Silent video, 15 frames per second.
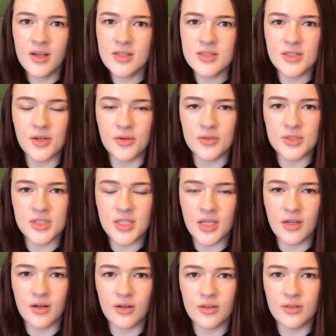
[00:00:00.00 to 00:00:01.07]
So
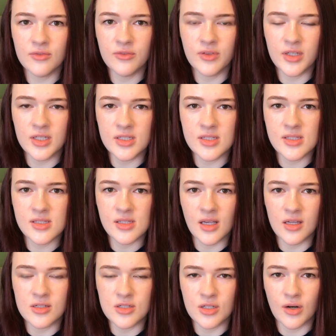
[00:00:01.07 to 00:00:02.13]
take all of this
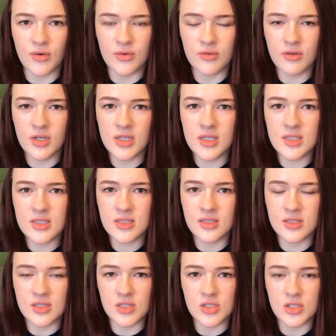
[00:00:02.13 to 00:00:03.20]
at your own risk.
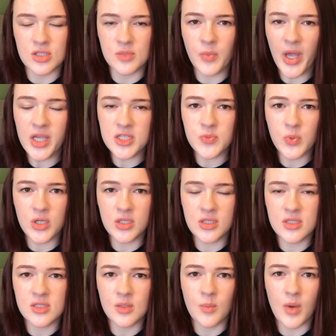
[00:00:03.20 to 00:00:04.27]
This is just my
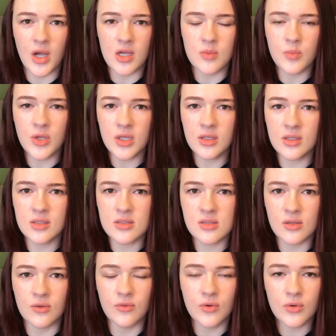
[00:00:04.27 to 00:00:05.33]
experience and my opinions.
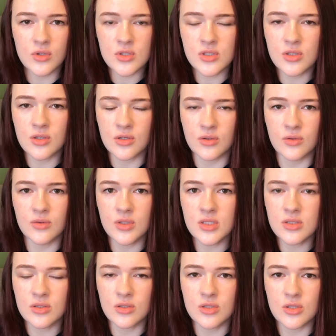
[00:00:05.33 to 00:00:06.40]
Of course, do your own
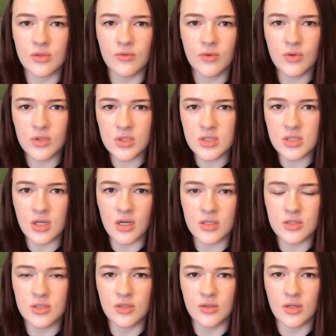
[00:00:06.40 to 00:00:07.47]
research. Of course, talk
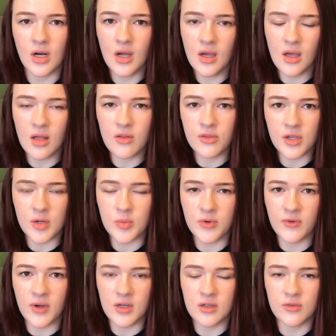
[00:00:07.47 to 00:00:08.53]
to your healthcare
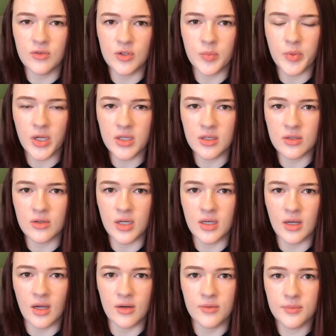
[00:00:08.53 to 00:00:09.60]
provider if you're pregnant
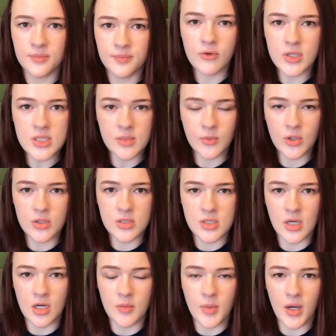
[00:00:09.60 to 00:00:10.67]
right now. First, I'm going to
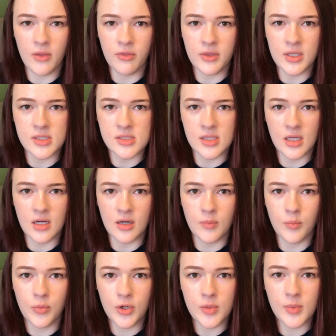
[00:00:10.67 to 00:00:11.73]
talk about things that are
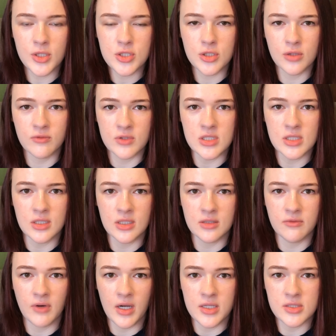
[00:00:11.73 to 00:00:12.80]
pretty much universally
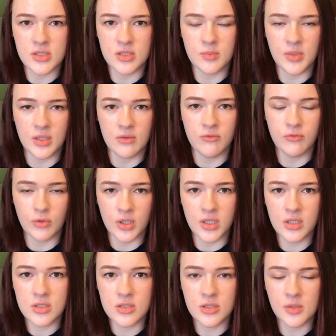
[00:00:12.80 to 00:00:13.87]
advised to be
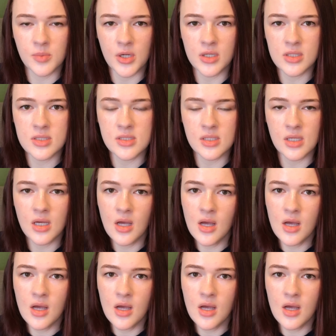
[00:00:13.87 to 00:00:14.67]
avoided during pregnancy.